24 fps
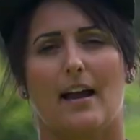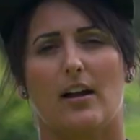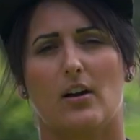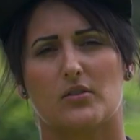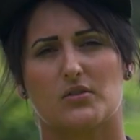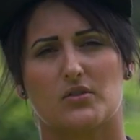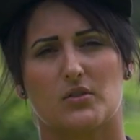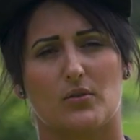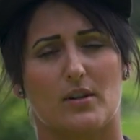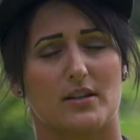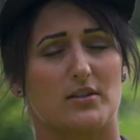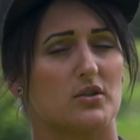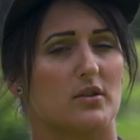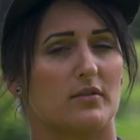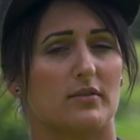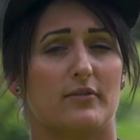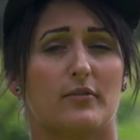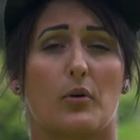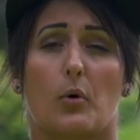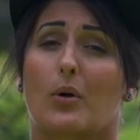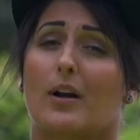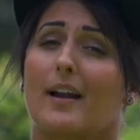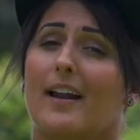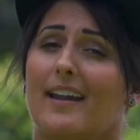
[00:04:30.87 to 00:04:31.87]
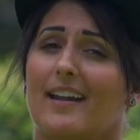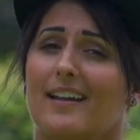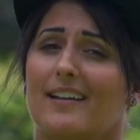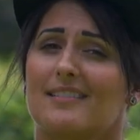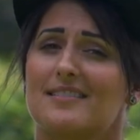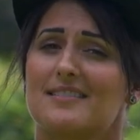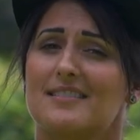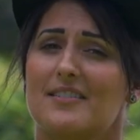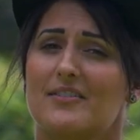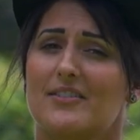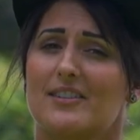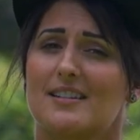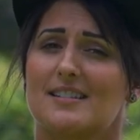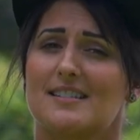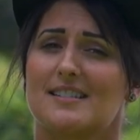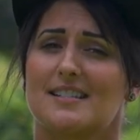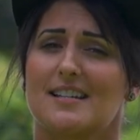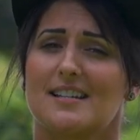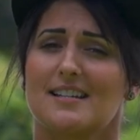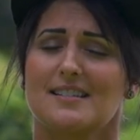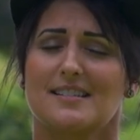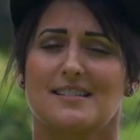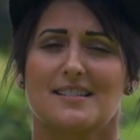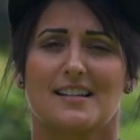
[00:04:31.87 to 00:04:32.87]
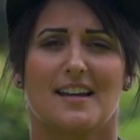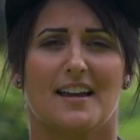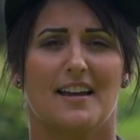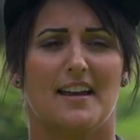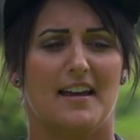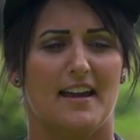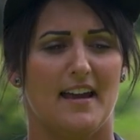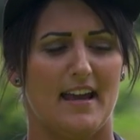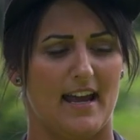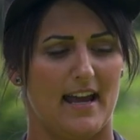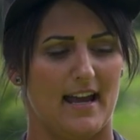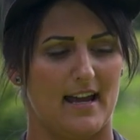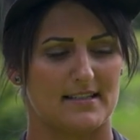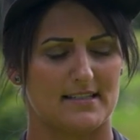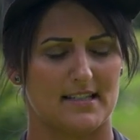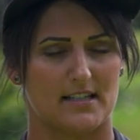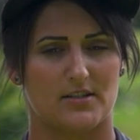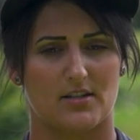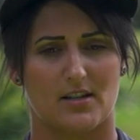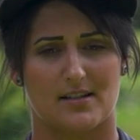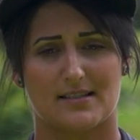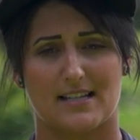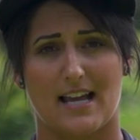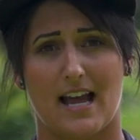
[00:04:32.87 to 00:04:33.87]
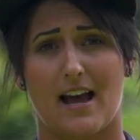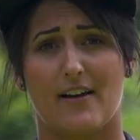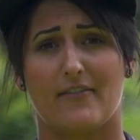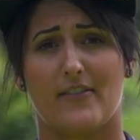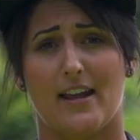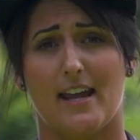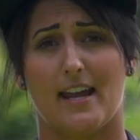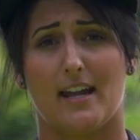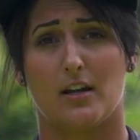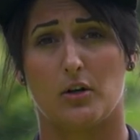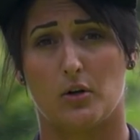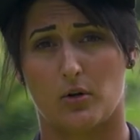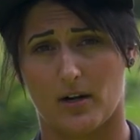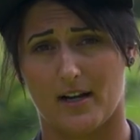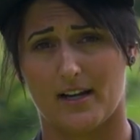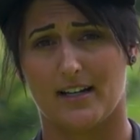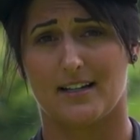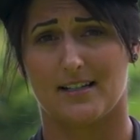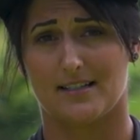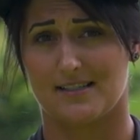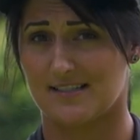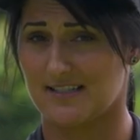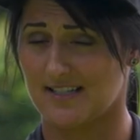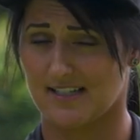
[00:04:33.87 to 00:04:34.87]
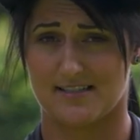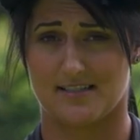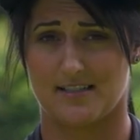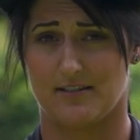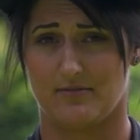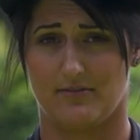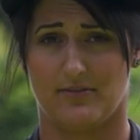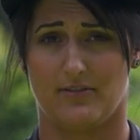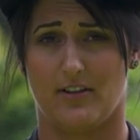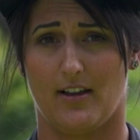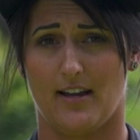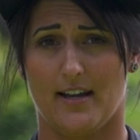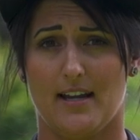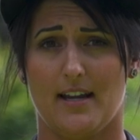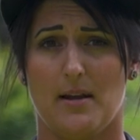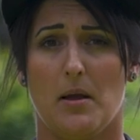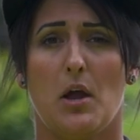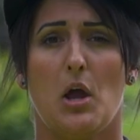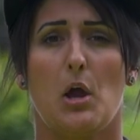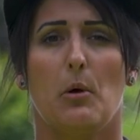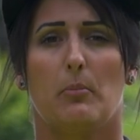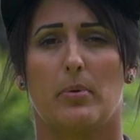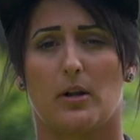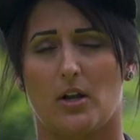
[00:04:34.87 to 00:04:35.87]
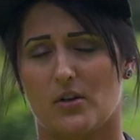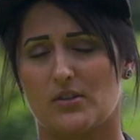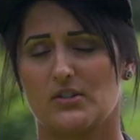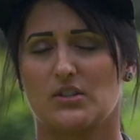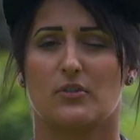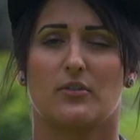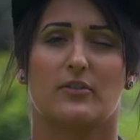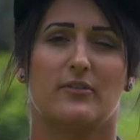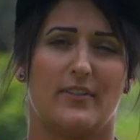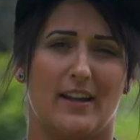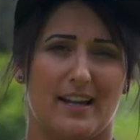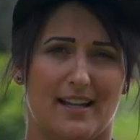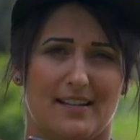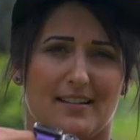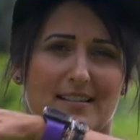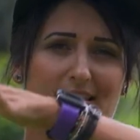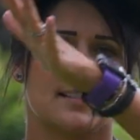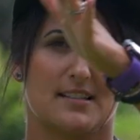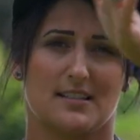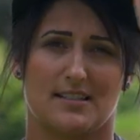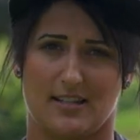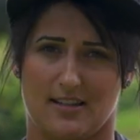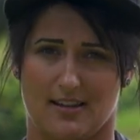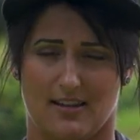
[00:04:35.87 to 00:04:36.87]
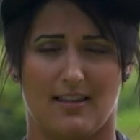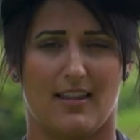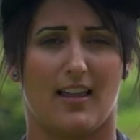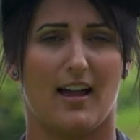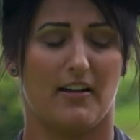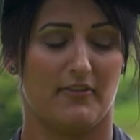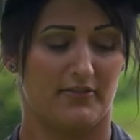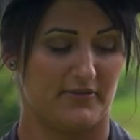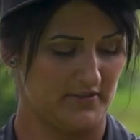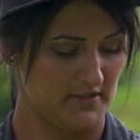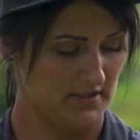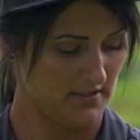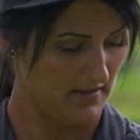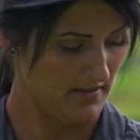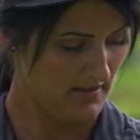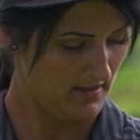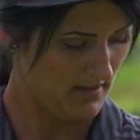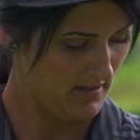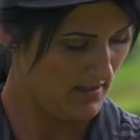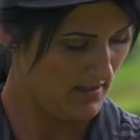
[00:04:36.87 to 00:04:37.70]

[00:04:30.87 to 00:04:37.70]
I also like to forehand this disc as it does have a great consistent flight, but also fades to the left.